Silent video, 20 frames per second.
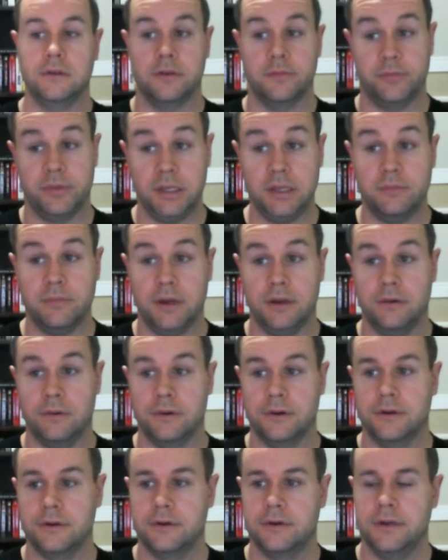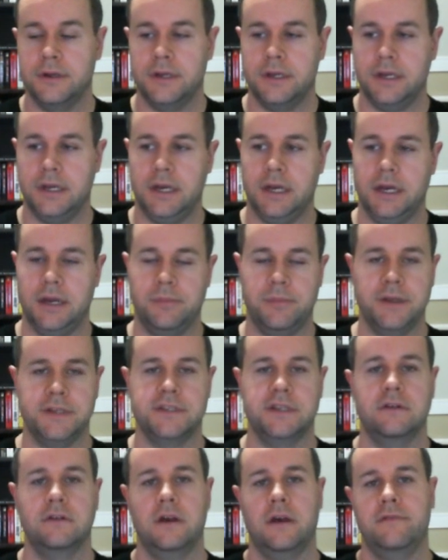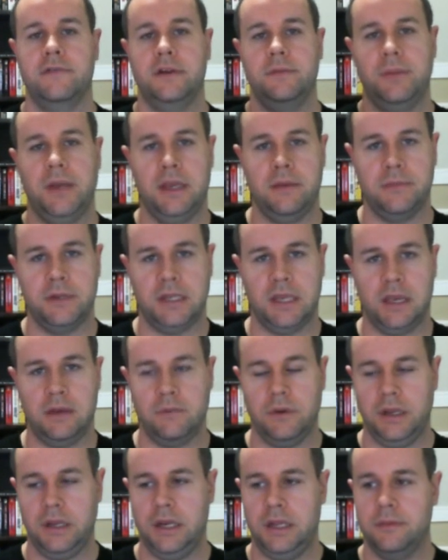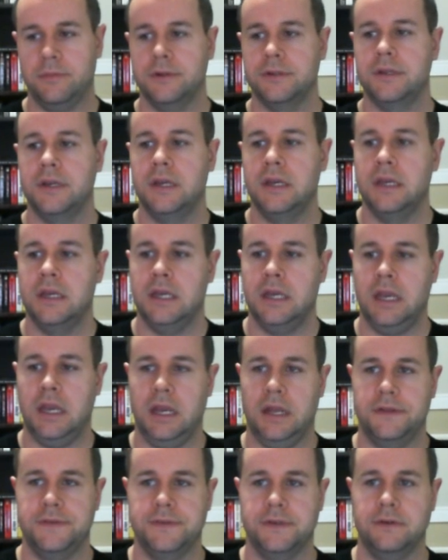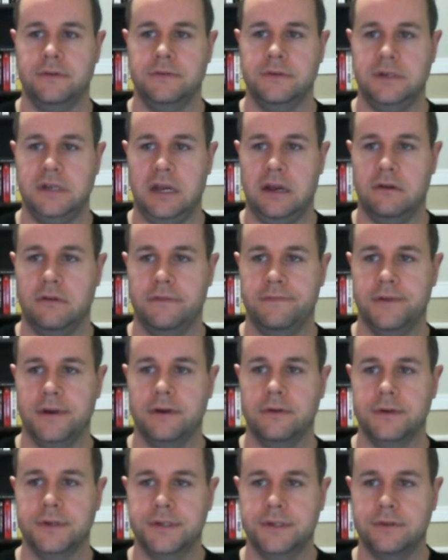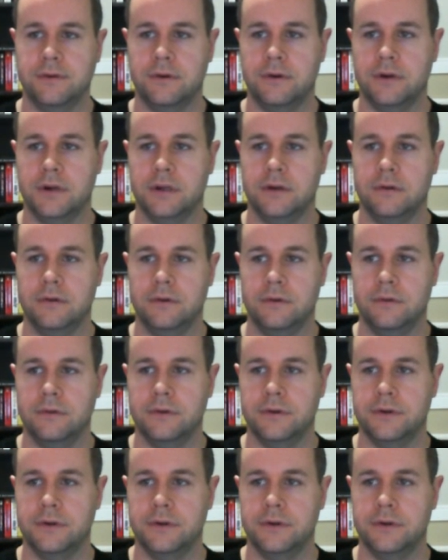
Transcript: going to complete my order uh, because I don't have any payment gateway enabled. And so now if I go to store, I go to